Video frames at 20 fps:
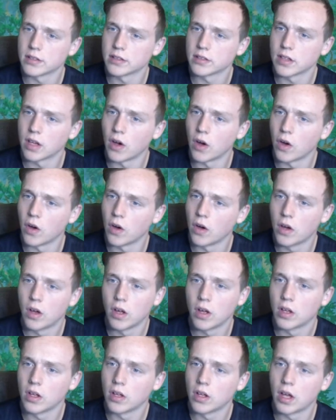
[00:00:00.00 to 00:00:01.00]
So
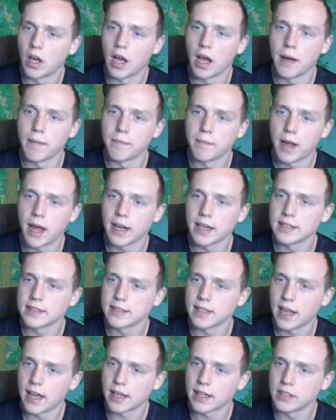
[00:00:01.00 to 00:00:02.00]
I'm not
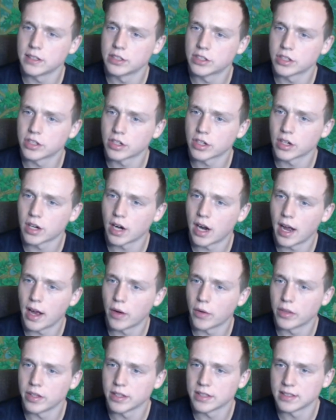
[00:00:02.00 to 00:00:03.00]
exactly sure
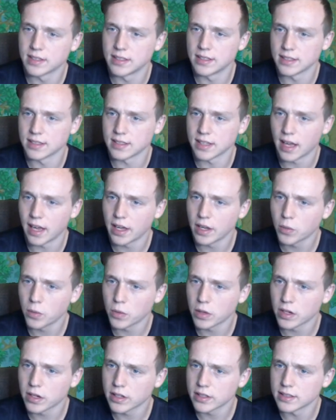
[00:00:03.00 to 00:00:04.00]
how this design
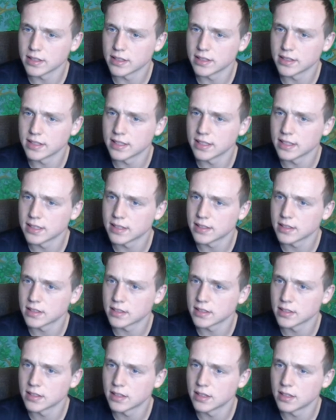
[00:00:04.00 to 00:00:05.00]
works. Is
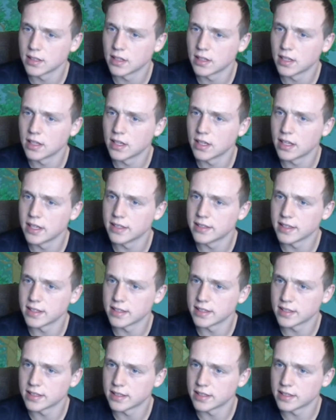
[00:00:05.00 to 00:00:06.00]
this
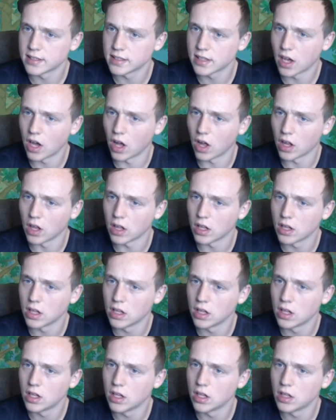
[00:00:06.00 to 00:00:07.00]
the skull?
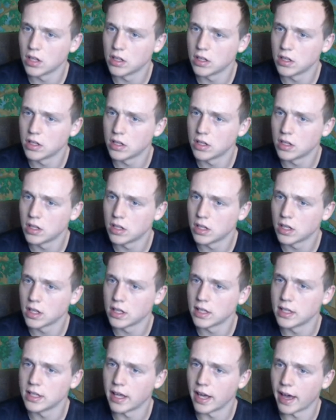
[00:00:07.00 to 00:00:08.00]

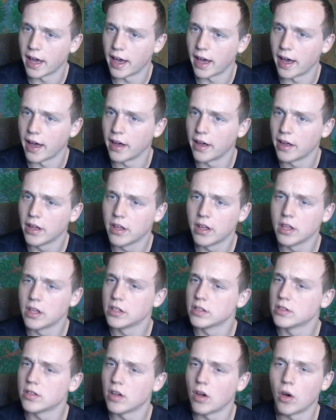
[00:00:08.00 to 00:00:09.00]
Yeah.
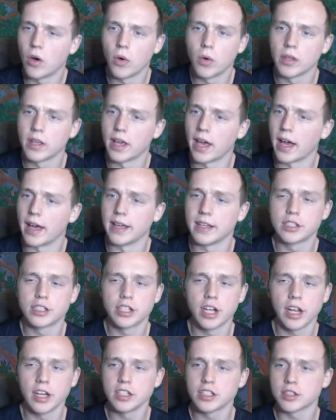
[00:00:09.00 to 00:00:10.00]
So yeah, it
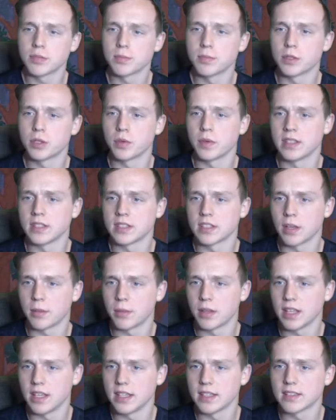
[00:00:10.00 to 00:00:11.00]
changes between some
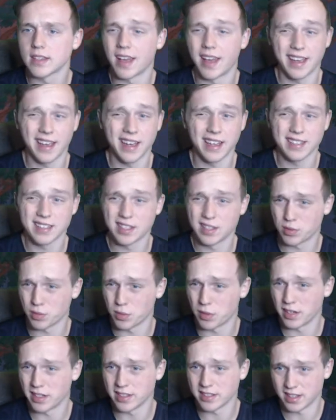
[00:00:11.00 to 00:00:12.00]
of these. I guess this
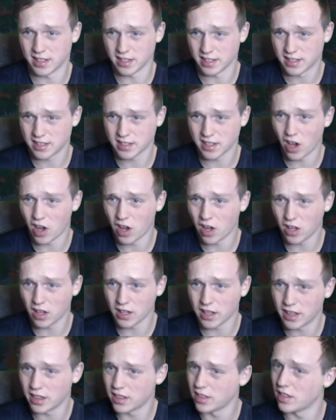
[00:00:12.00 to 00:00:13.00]
one is the skull
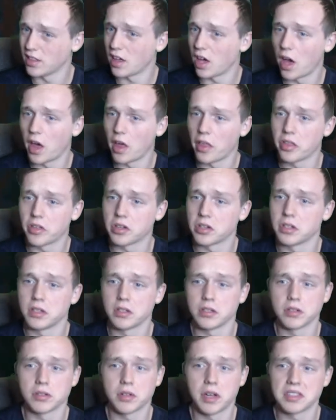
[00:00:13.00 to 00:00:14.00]
and the
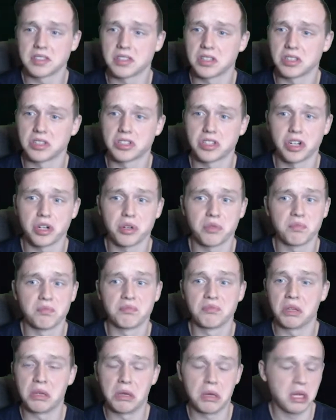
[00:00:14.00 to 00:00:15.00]
rest of the shirt.
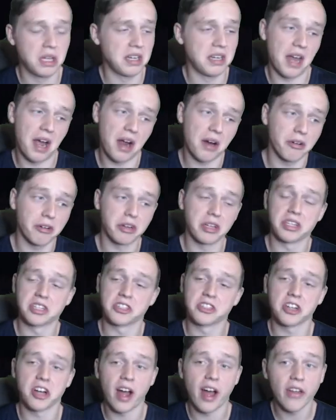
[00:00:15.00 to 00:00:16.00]
Not really
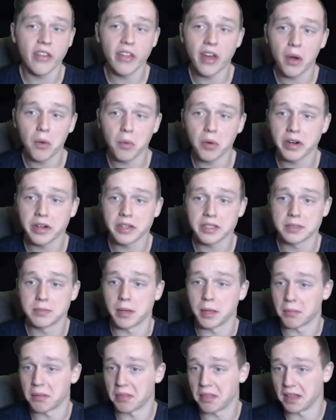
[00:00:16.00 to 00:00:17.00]
sure how that works.
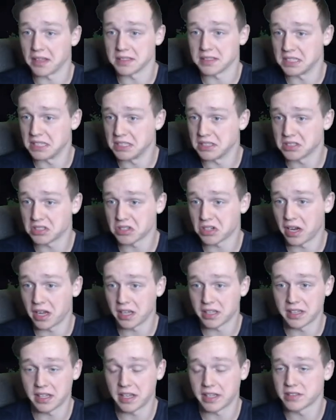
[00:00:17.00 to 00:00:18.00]
Maybe that's an Easter
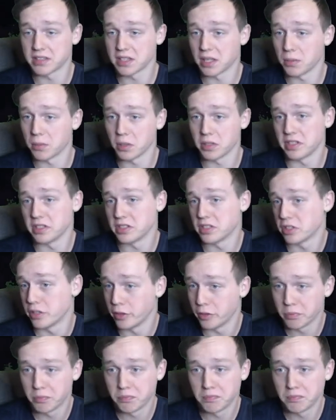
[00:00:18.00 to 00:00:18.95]
egg that I stumbled into.